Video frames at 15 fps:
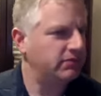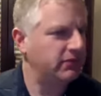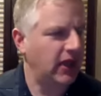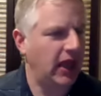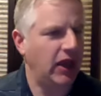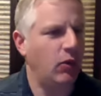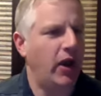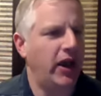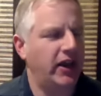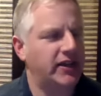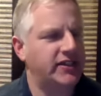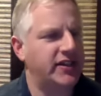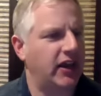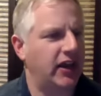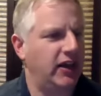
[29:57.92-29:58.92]
hey, wait a
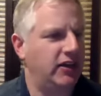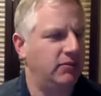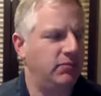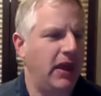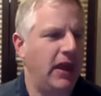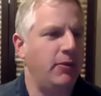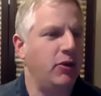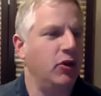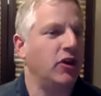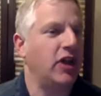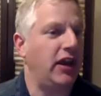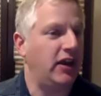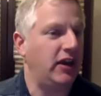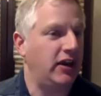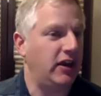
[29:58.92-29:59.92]
second, maybe you'll
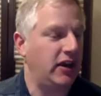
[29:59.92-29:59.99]
get it in a